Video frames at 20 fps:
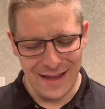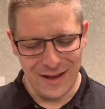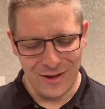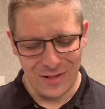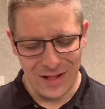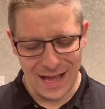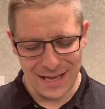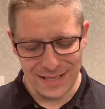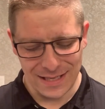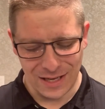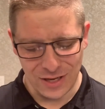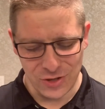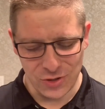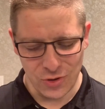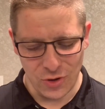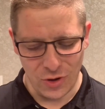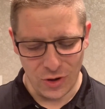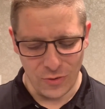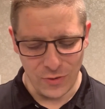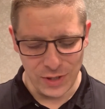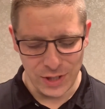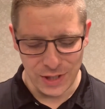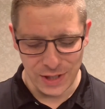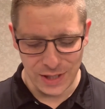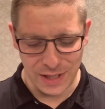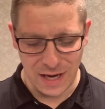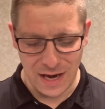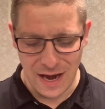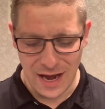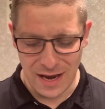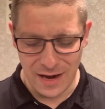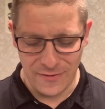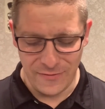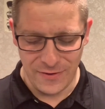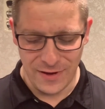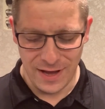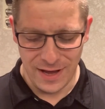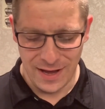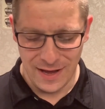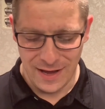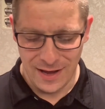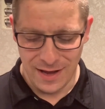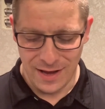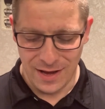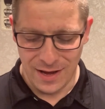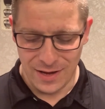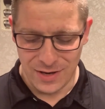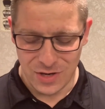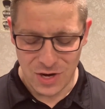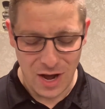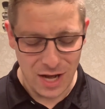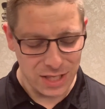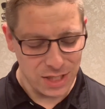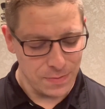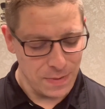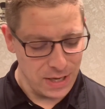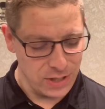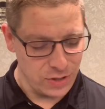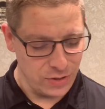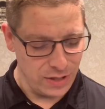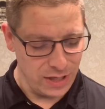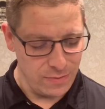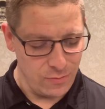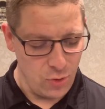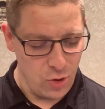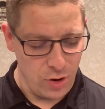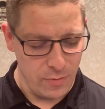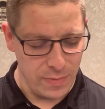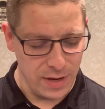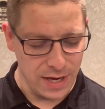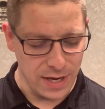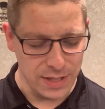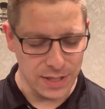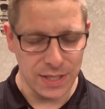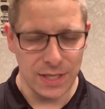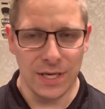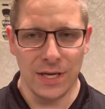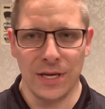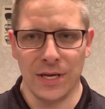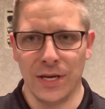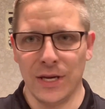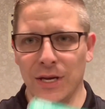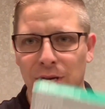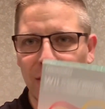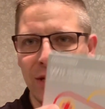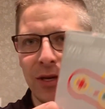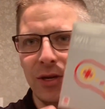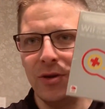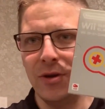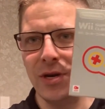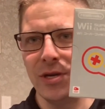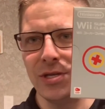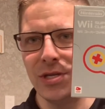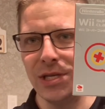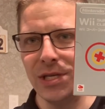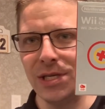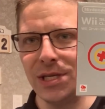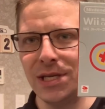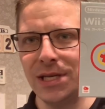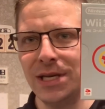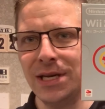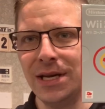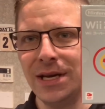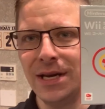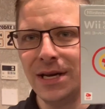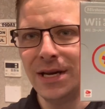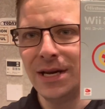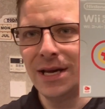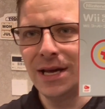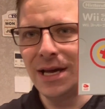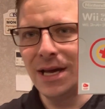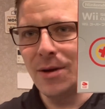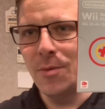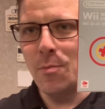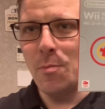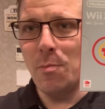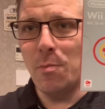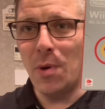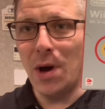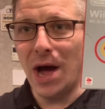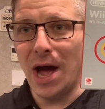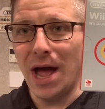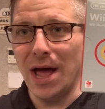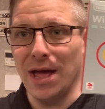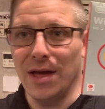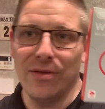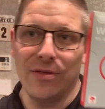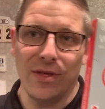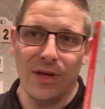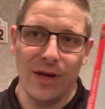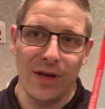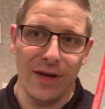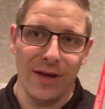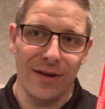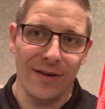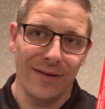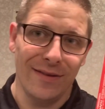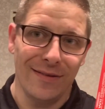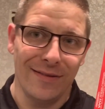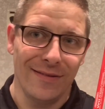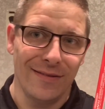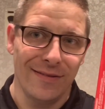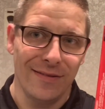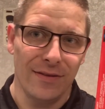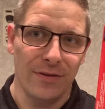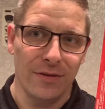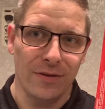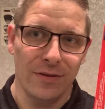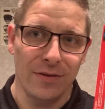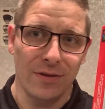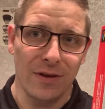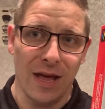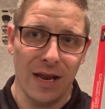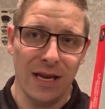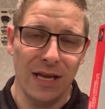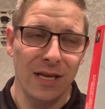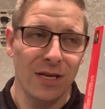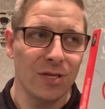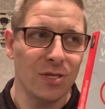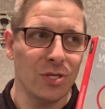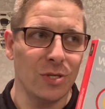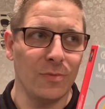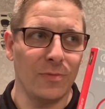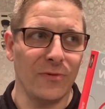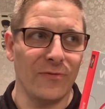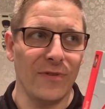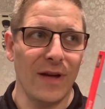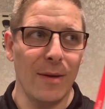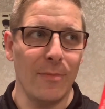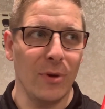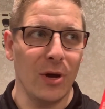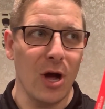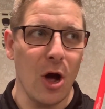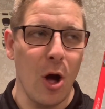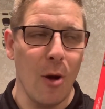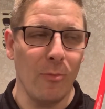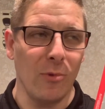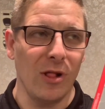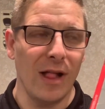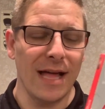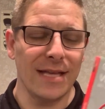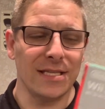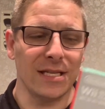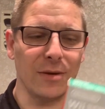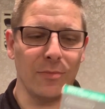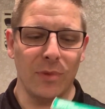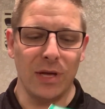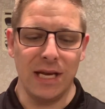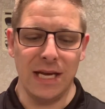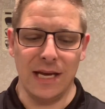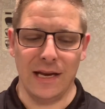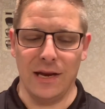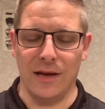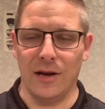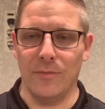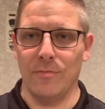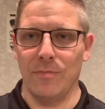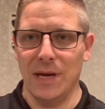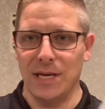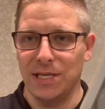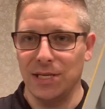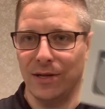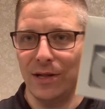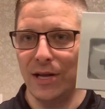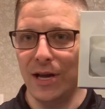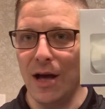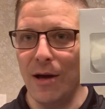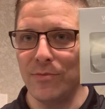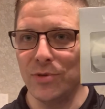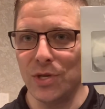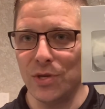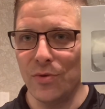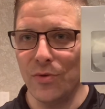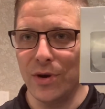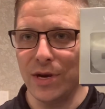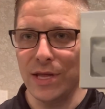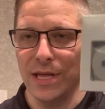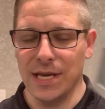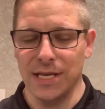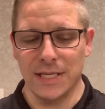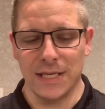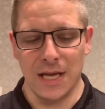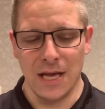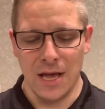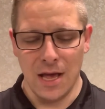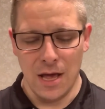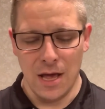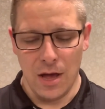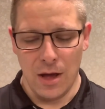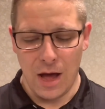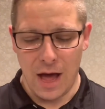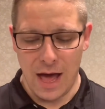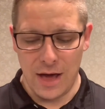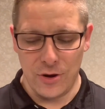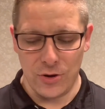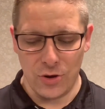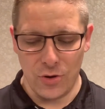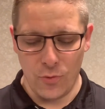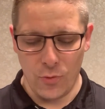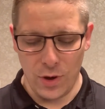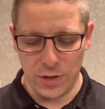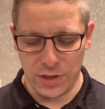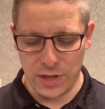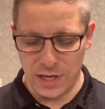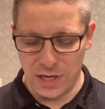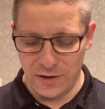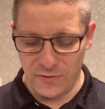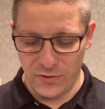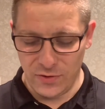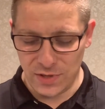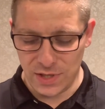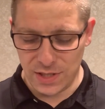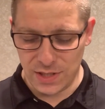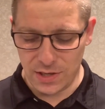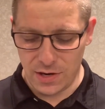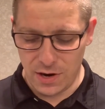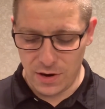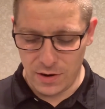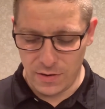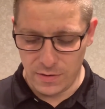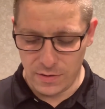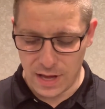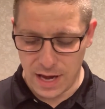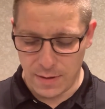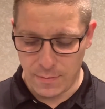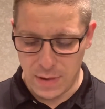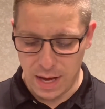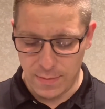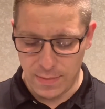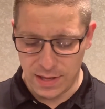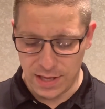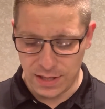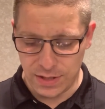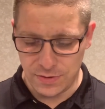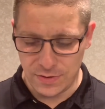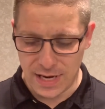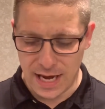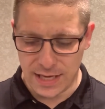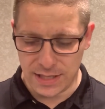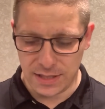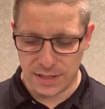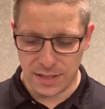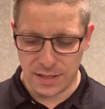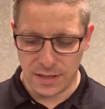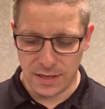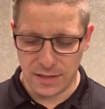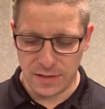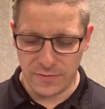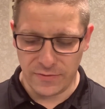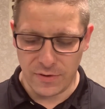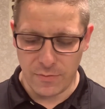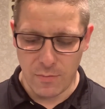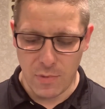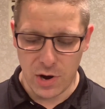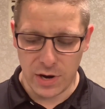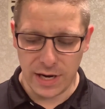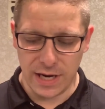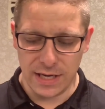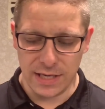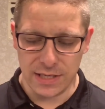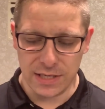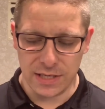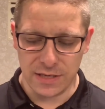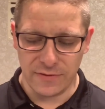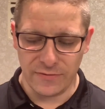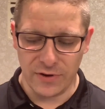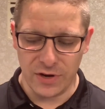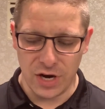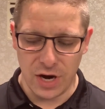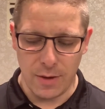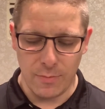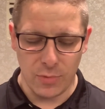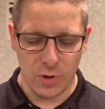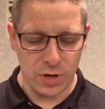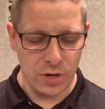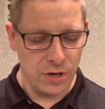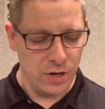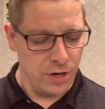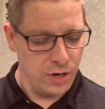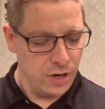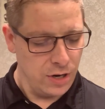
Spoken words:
classic controller, which is kind of not special anymore because you can just buy the Super Famicom Classic Mini, and it basically comes with one of these. I don't know what the differences are. Like maybe this one has different markings, a different number,